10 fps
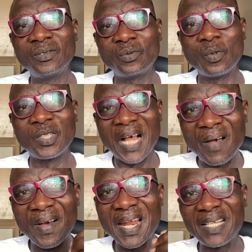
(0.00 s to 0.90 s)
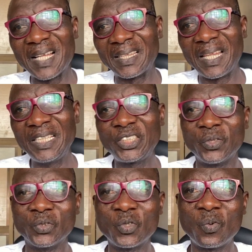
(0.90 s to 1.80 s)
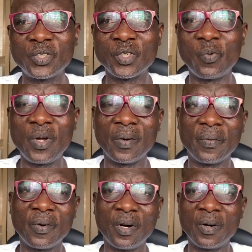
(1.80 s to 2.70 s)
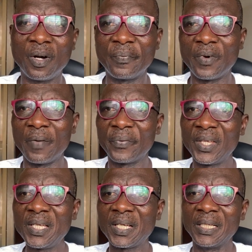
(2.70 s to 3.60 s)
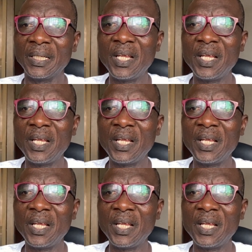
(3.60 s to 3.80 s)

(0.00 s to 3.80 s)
to galvanize attention towards a way of thinking.